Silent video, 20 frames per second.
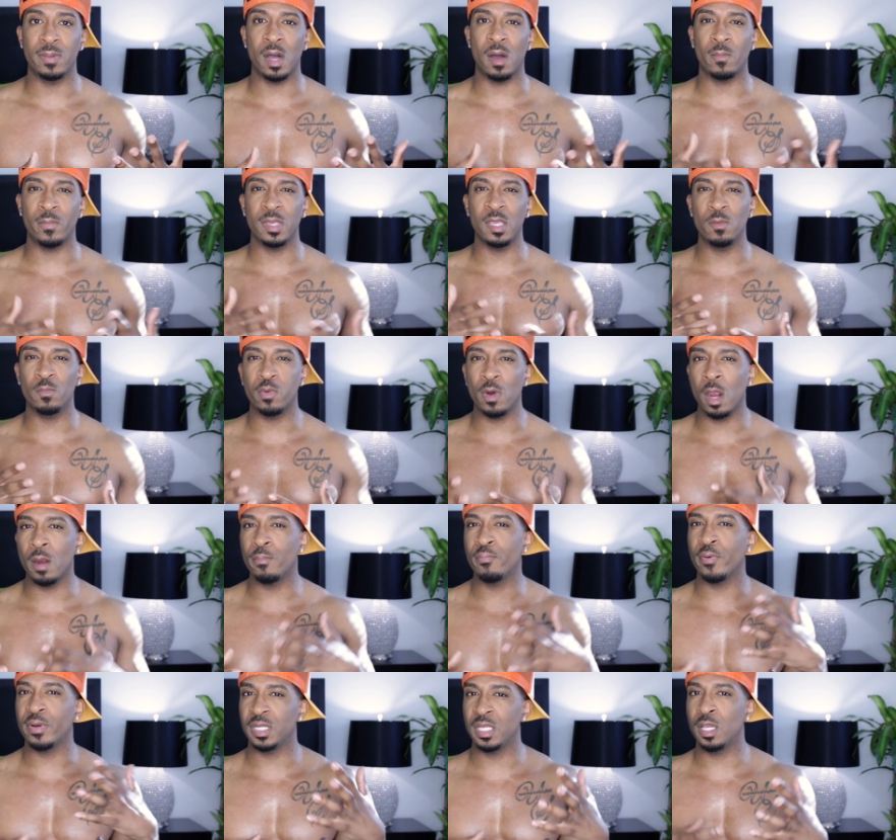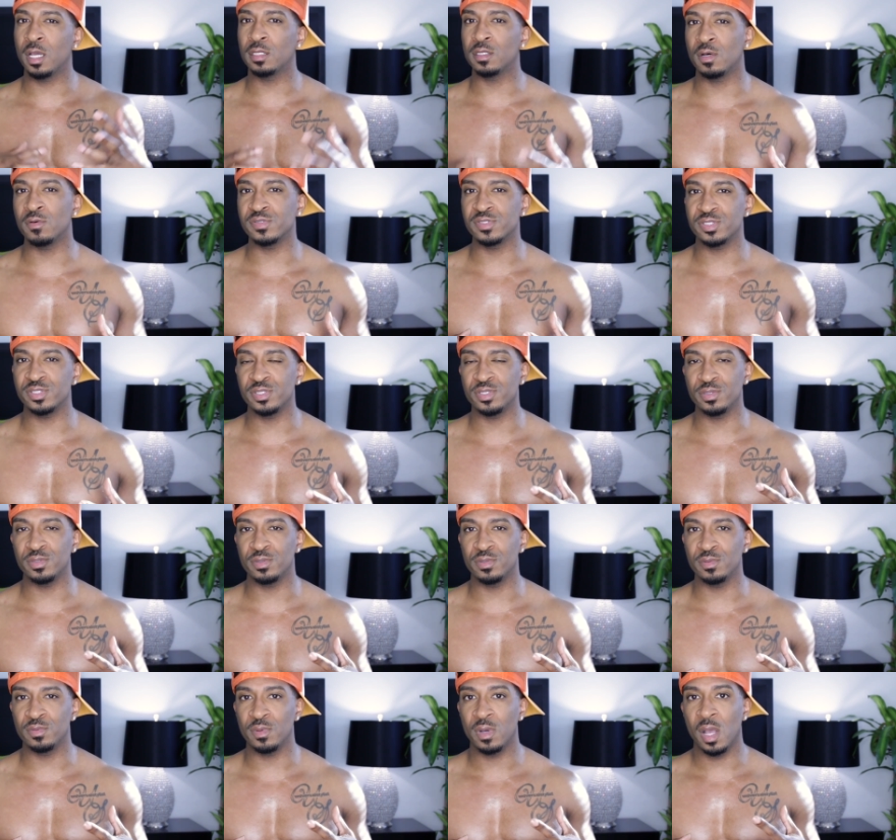but we were pretty close
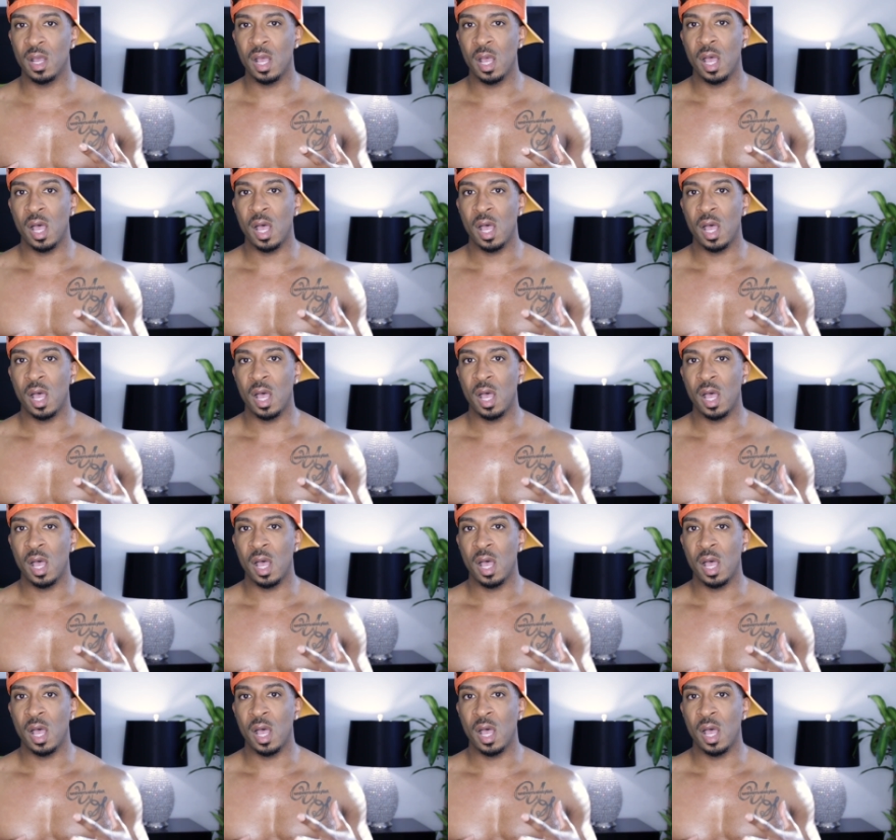to